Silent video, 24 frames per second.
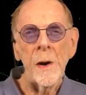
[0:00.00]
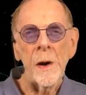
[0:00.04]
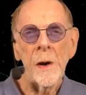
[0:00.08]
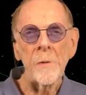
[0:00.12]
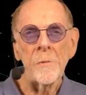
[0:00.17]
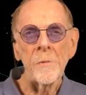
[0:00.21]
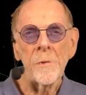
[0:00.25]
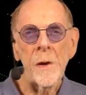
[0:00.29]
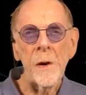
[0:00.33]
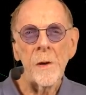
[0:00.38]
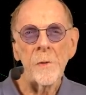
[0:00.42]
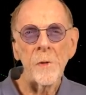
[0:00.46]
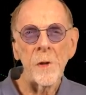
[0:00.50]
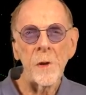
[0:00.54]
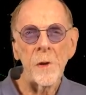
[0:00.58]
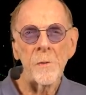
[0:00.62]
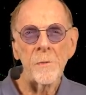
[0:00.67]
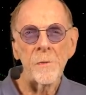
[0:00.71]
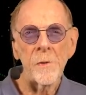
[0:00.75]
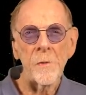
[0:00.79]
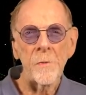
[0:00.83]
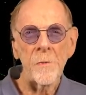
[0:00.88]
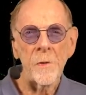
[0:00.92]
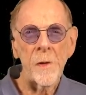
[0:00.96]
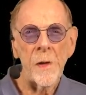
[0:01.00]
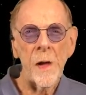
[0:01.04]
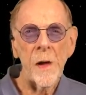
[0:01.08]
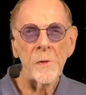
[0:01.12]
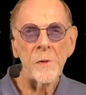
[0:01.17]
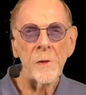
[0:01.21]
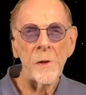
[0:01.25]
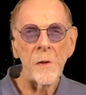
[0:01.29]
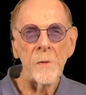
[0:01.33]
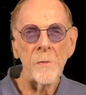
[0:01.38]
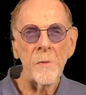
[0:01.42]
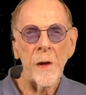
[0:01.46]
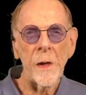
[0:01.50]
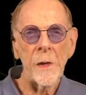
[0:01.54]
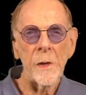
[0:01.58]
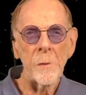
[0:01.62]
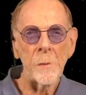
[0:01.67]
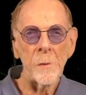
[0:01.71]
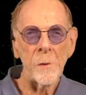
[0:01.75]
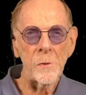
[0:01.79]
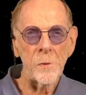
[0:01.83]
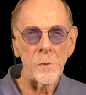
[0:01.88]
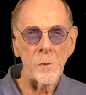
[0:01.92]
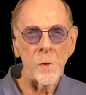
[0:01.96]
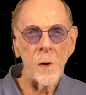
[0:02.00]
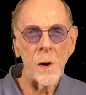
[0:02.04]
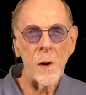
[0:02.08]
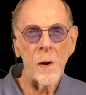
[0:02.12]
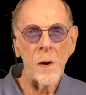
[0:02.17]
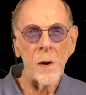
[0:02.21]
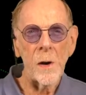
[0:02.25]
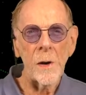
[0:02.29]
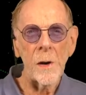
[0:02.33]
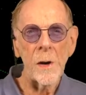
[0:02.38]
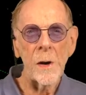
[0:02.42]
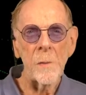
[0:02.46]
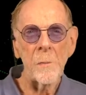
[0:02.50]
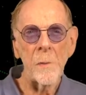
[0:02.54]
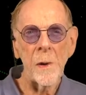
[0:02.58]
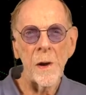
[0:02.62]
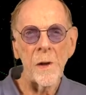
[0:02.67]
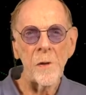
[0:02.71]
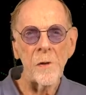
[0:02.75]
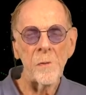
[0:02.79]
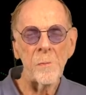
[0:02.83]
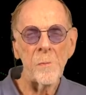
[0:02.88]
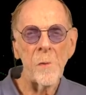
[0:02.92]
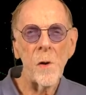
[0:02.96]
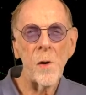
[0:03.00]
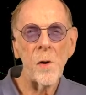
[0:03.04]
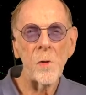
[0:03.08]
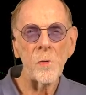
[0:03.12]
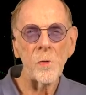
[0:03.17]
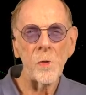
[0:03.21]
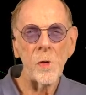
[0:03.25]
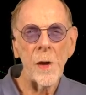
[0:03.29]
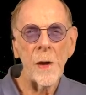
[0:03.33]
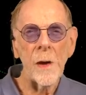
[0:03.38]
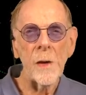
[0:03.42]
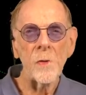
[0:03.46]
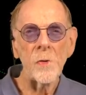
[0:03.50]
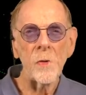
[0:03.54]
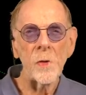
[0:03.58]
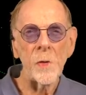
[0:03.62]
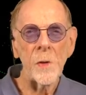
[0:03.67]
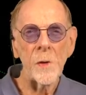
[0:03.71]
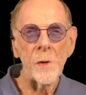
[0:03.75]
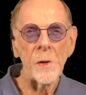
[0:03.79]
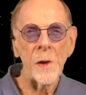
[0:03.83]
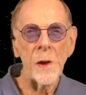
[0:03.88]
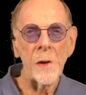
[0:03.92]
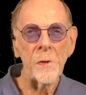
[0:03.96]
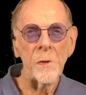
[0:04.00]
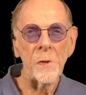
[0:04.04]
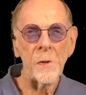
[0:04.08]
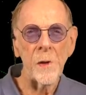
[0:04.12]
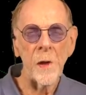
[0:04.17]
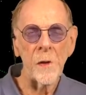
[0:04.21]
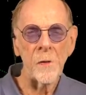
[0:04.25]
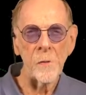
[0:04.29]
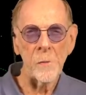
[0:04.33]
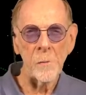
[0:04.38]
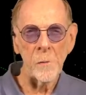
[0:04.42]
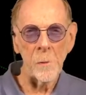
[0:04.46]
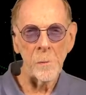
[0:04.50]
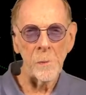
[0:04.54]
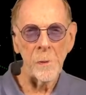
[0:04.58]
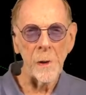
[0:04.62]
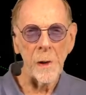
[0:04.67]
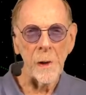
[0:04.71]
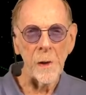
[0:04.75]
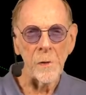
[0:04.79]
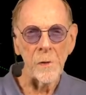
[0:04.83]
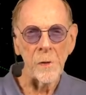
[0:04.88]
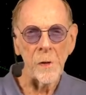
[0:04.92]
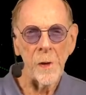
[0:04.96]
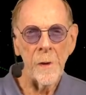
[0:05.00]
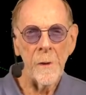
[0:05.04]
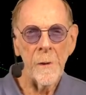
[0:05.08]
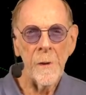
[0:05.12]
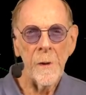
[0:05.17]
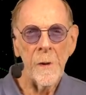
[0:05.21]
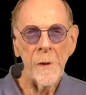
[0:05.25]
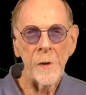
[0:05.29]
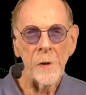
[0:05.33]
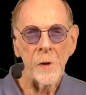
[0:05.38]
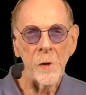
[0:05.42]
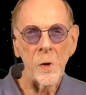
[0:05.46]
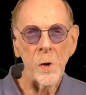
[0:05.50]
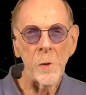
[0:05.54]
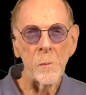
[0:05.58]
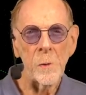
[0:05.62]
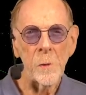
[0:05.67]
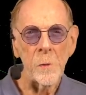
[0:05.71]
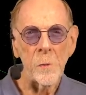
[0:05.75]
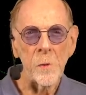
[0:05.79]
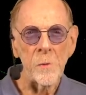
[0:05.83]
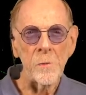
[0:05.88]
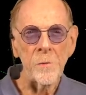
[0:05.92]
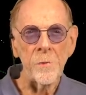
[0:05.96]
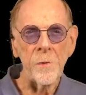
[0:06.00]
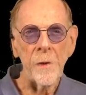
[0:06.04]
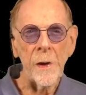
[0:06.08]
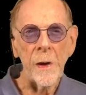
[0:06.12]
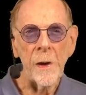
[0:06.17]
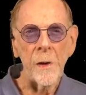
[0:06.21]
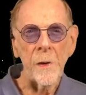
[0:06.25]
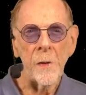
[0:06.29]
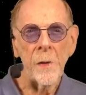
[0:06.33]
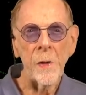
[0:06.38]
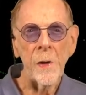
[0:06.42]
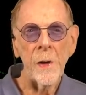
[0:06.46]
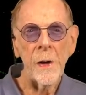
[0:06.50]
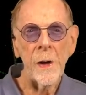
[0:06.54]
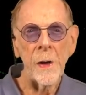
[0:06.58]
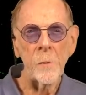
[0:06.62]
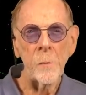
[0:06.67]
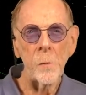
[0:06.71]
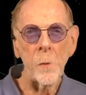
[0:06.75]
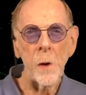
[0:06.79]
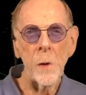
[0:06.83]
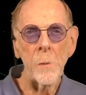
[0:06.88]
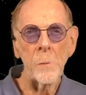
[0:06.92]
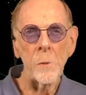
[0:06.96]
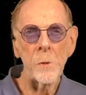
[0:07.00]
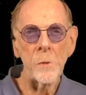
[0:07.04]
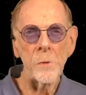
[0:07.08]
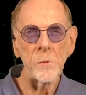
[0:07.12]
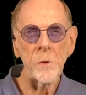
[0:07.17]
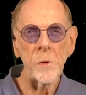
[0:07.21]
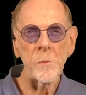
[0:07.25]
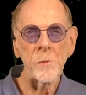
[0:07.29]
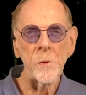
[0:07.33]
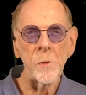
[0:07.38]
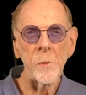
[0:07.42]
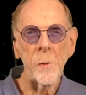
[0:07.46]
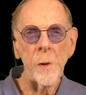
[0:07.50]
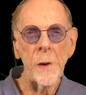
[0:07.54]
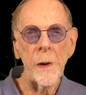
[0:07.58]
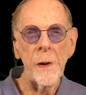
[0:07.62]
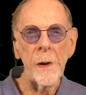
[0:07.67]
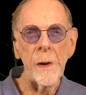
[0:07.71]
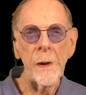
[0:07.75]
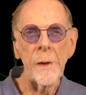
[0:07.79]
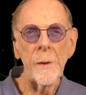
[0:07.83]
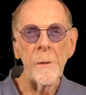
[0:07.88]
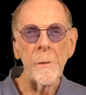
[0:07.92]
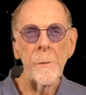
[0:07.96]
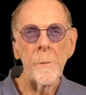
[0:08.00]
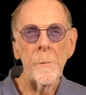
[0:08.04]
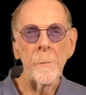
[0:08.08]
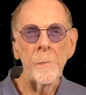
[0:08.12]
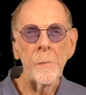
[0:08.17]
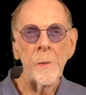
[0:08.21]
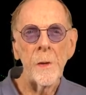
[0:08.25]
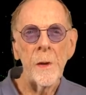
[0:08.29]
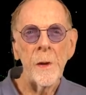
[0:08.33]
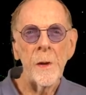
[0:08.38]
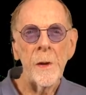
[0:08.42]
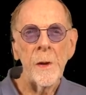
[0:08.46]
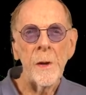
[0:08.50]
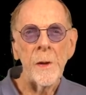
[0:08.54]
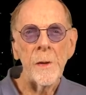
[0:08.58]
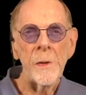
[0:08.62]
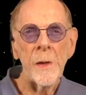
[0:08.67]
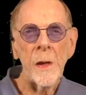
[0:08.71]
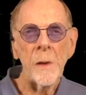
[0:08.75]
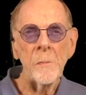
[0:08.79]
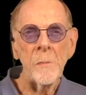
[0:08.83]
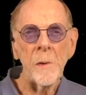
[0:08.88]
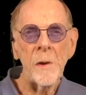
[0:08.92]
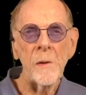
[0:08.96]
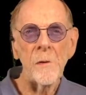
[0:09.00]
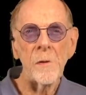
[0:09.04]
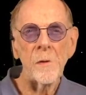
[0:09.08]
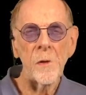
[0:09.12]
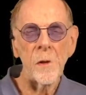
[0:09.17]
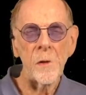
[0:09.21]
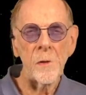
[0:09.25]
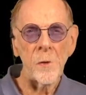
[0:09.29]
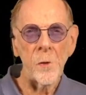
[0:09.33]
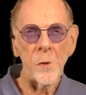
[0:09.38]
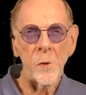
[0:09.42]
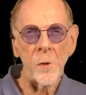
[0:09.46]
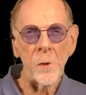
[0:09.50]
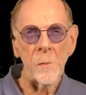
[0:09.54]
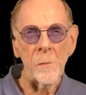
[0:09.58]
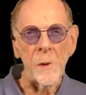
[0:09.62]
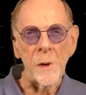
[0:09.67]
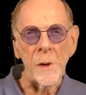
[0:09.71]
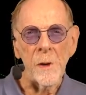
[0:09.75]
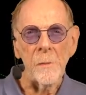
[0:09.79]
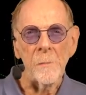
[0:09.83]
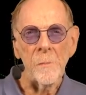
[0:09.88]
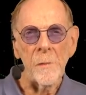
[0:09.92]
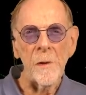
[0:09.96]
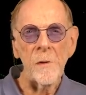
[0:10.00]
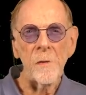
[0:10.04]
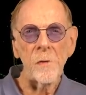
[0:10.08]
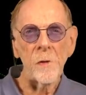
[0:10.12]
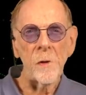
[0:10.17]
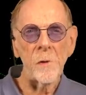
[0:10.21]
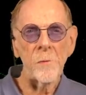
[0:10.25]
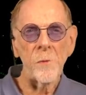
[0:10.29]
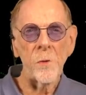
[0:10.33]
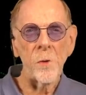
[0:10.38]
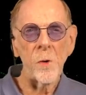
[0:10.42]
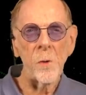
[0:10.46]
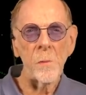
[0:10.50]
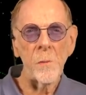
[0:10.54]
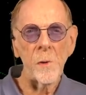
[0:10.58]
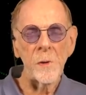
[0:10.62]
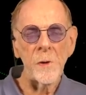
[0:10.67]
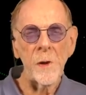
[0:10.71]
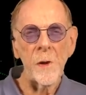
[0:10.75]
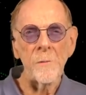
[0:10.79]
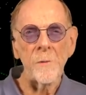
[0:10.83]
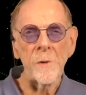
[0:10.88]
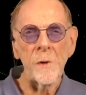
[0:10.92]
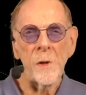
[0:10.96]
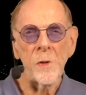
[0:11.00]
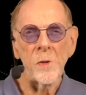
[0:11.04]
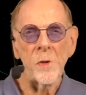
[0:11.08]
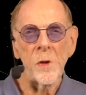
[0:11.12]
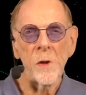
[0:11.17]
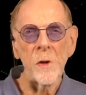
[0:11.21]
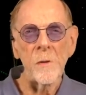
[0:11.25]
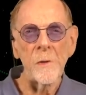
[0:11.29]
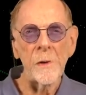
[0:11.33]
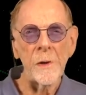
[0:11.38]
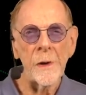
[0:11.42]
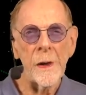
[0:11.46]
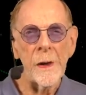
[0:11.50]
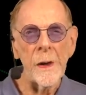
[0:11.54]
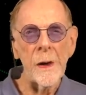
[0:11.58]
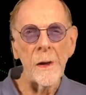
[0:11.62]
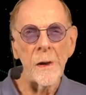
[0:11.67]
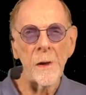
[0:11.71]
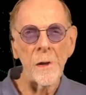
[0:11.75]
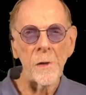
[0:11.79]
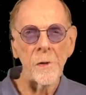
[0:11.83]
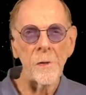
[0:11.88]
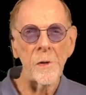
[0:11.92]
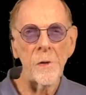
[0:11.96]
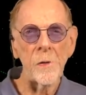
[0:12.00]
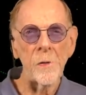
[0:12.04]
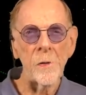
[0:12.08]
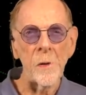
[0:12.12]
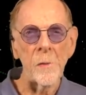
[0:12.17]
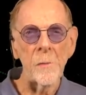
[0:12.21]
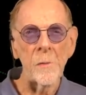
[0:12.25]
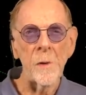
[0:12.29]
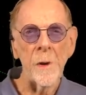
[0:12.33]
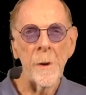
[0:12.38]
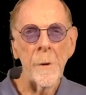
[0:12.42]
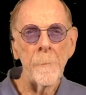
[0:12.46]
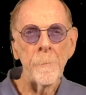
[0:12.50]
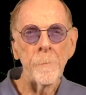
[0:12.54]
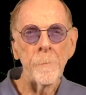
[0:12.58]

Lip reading: I found that if the velocity value was wrong by a small change in the 10th decimal place, the orbit would fail and Webb would drift away. That means this orbit meets the formal definition of a chaotic system,